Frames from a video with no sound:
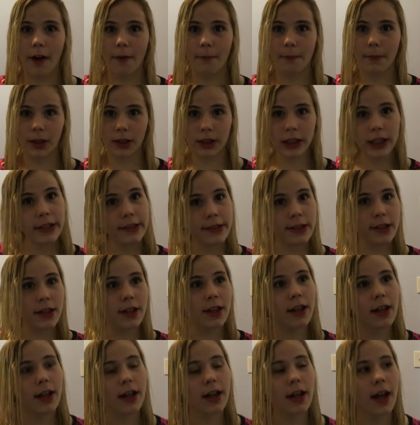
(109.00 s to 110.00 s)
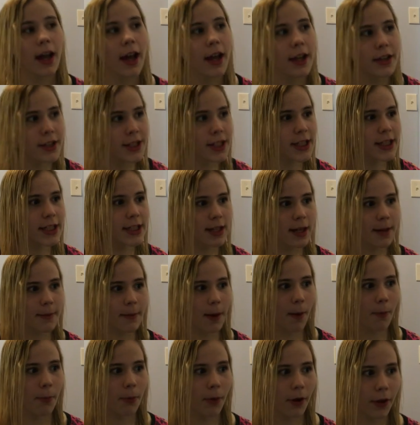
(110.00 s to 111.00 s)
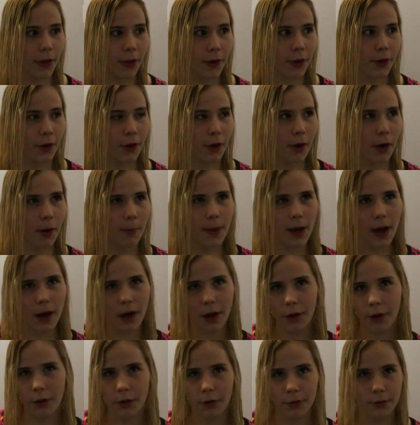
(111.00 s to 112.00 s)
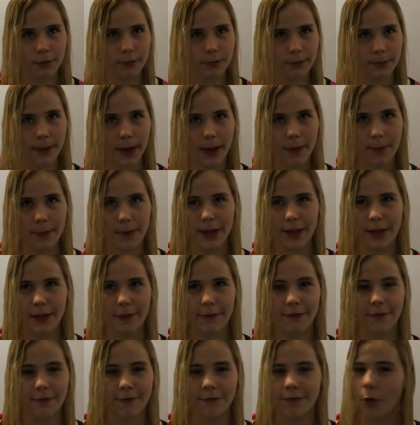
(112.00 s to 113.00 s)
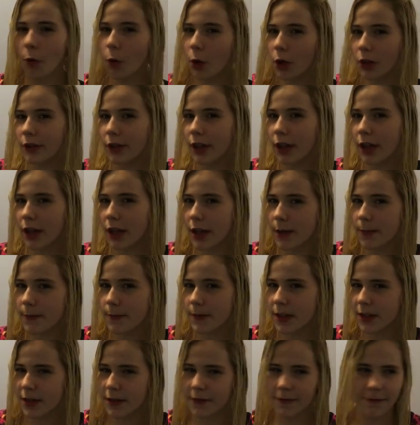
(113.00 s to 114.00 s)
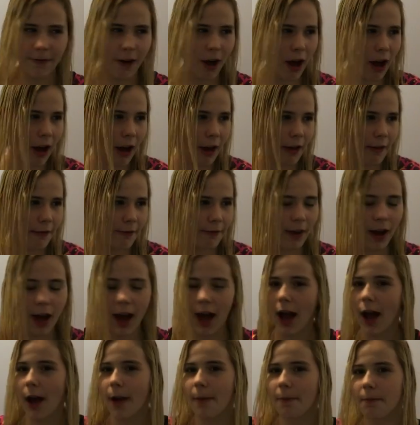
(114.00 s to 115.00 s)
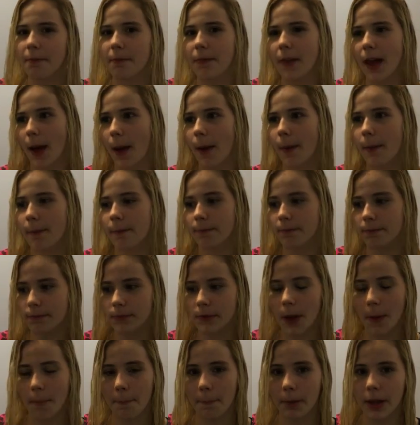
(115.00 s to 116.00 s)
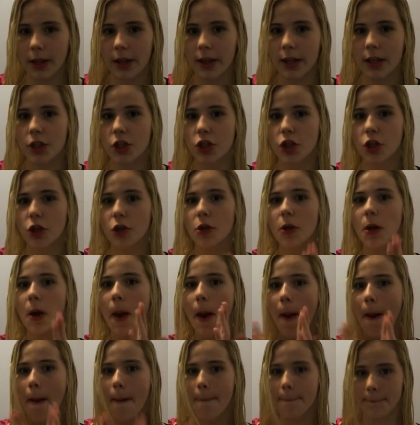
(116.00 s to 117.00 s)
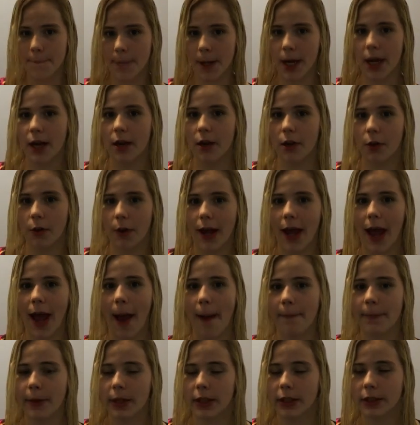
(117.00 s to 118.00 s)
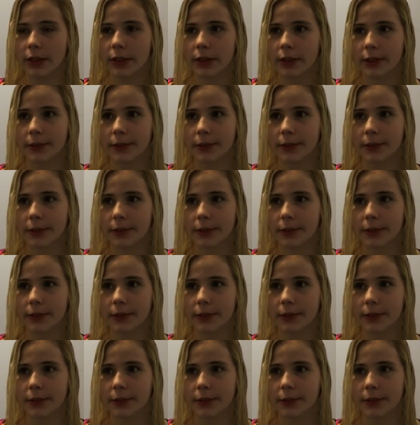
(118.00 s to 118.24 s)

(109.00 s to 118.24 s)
Melissa had cheated on my brother about maybe 4 times, 5. I'm not completely sure, but I know it happened.